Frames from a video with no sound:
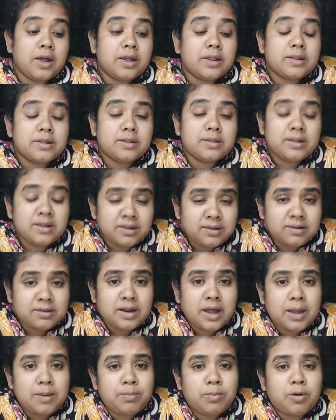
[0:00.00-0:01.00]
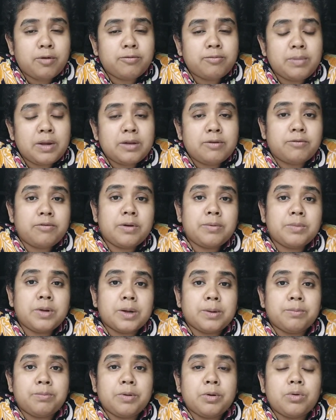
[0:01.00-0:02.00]
This type of mainframe
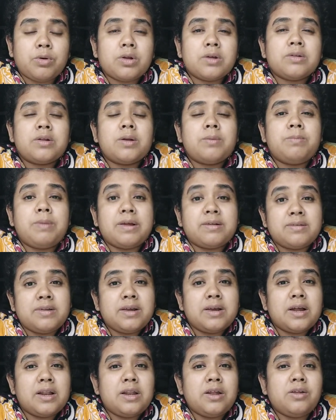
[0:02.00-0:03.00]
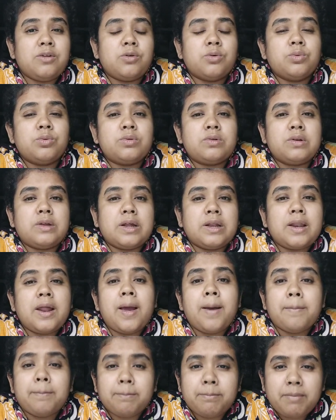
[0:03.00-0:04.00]
computers are basically used in
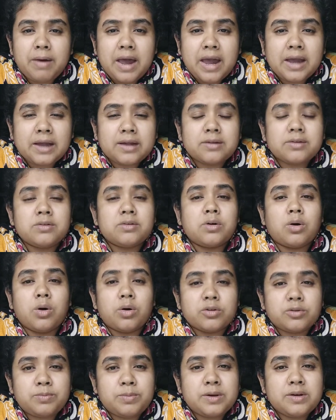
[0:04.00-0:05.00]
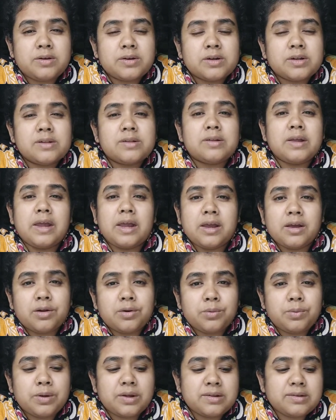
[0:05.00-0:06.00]
banks, hospitals,
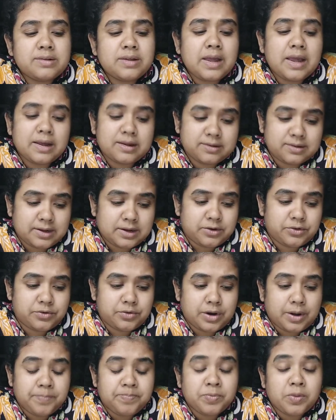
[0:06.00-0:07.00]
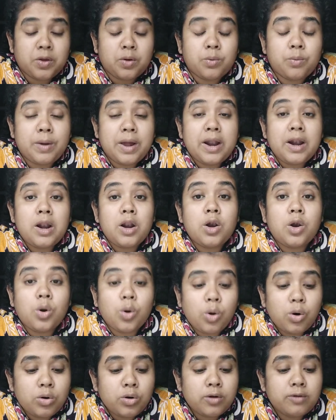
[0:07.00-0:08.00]
airways, etc., where
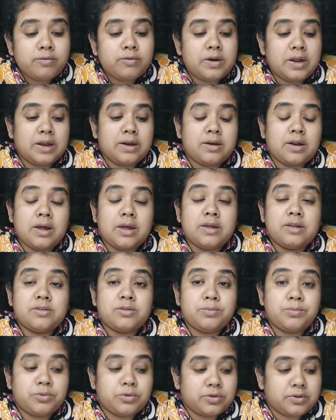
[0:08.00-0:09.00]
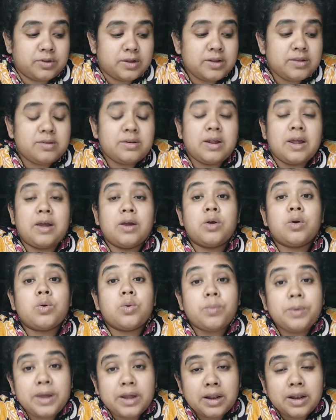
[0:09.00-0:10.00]
lot of data is processed
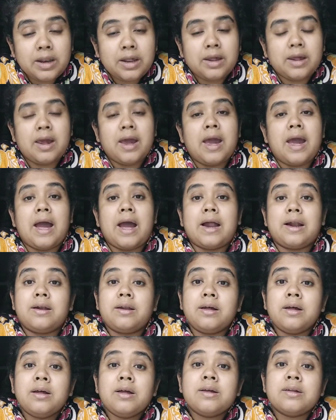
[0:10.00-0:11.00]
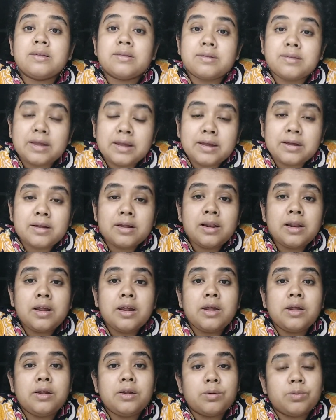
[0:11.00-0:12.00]
quickly at a single
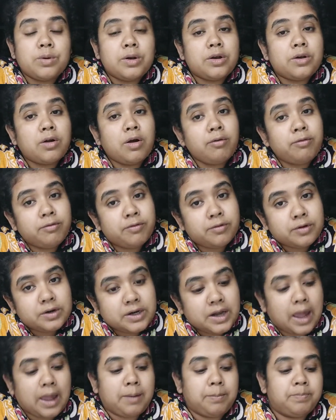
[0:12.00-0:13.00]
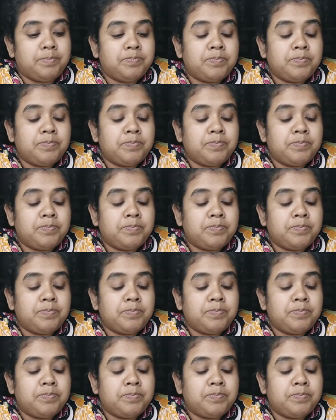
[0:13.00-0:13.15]
unit of time.